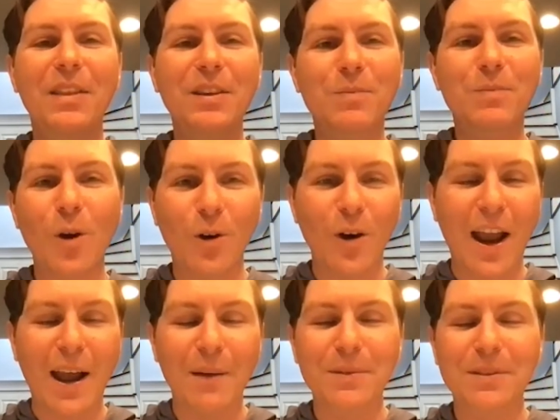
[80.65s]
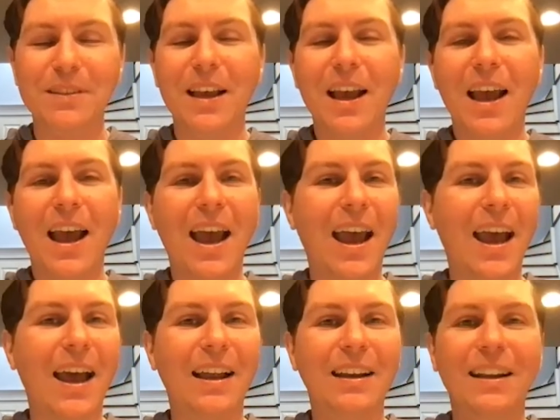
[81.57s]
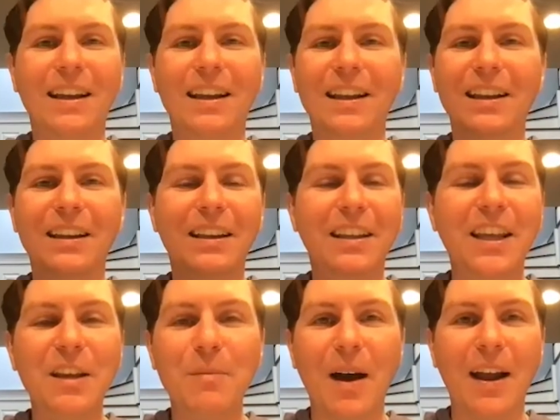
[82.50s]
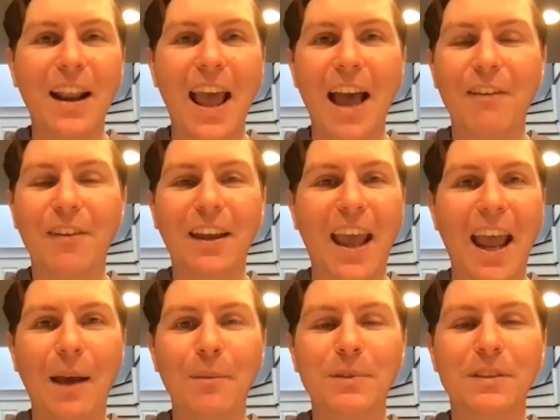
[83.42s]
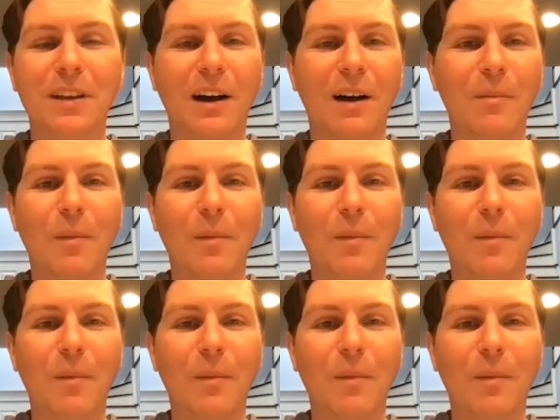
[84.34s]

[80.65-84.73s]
these programs and keep on having camps